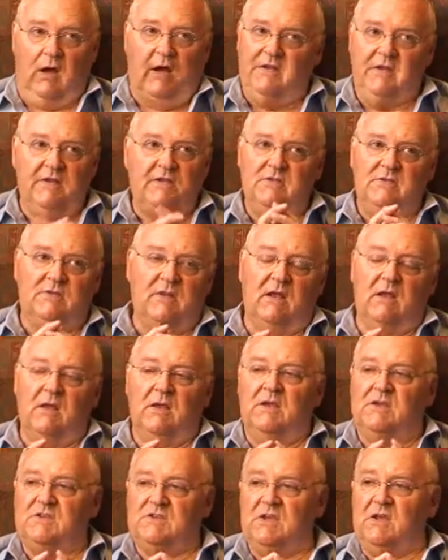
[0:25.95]
I didn't
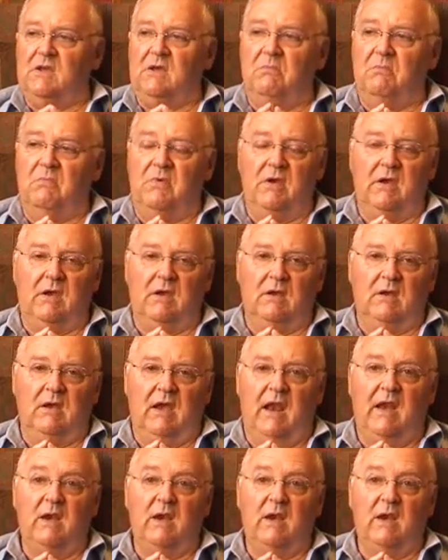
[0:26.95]
see him being